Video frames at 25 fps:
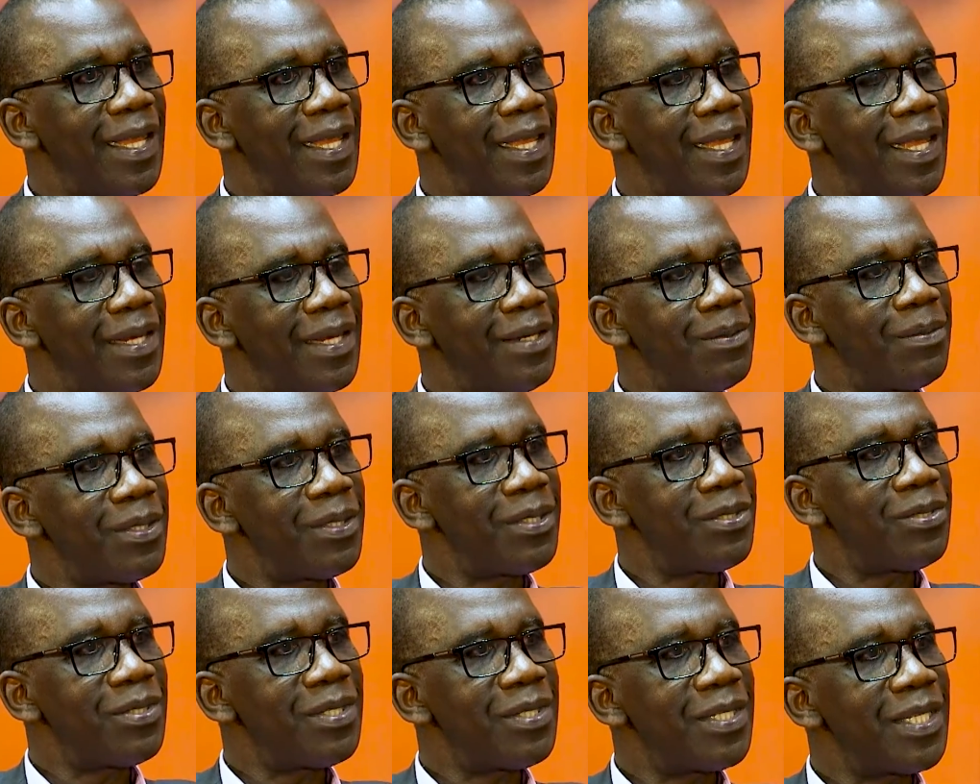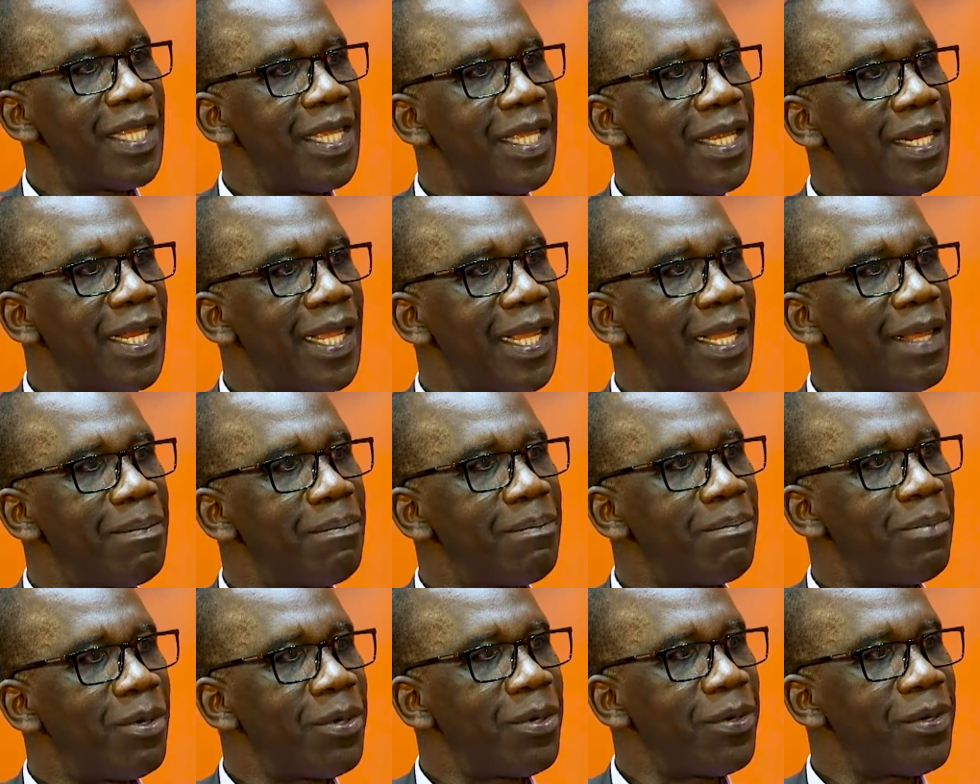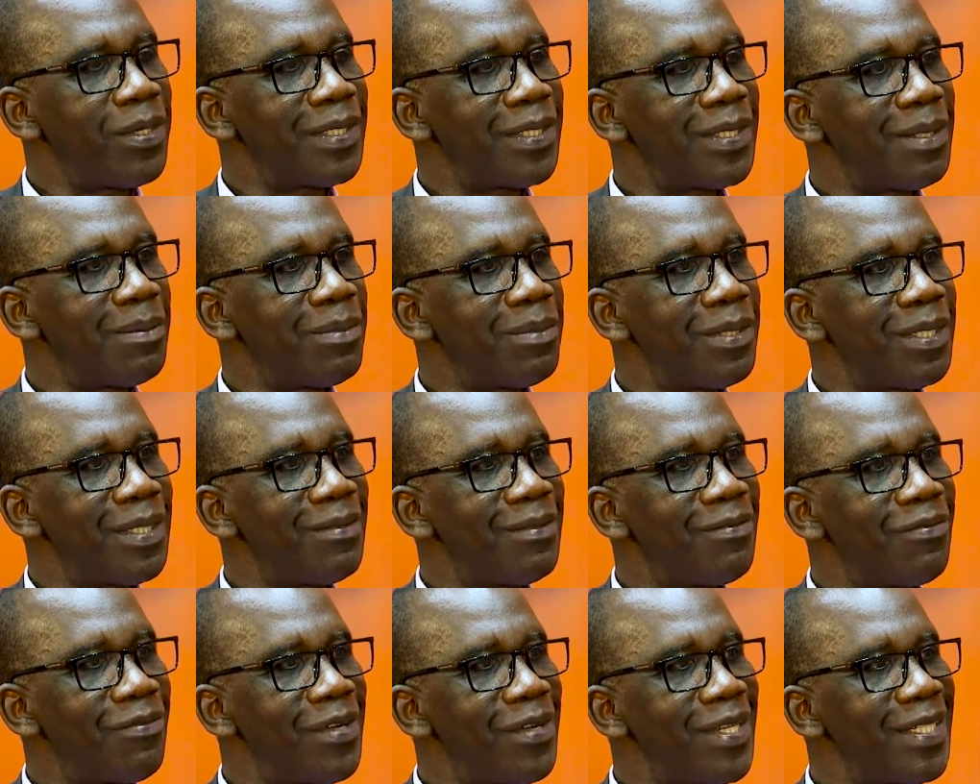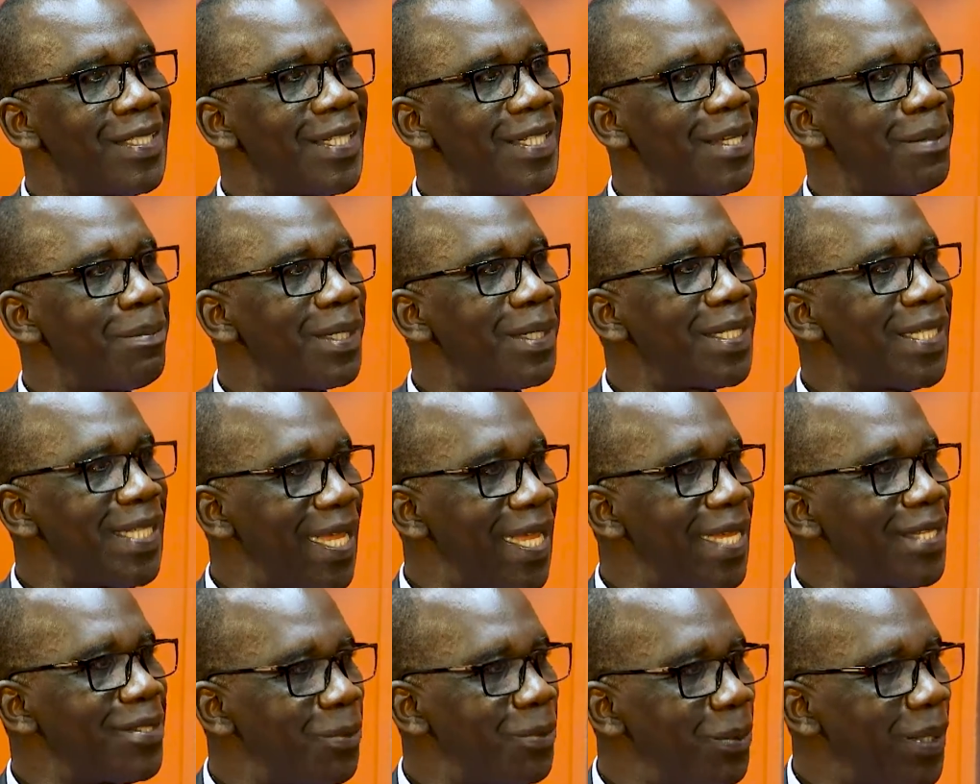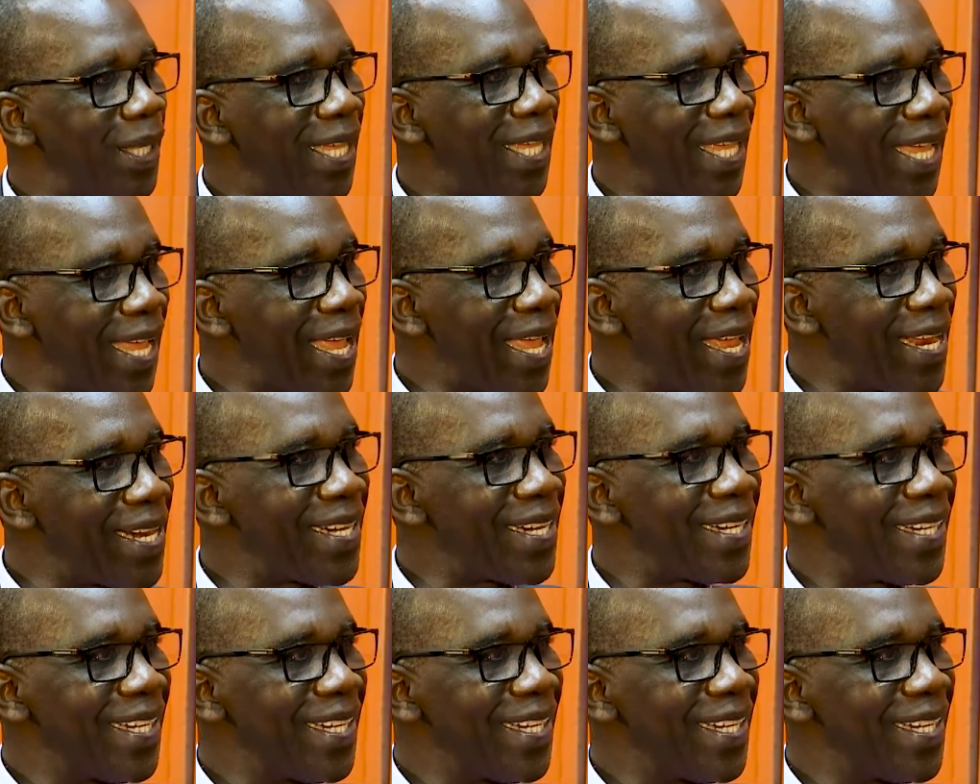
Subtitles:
I don't want to say like I'm borrowing somebody's phrase here, but yes, we can.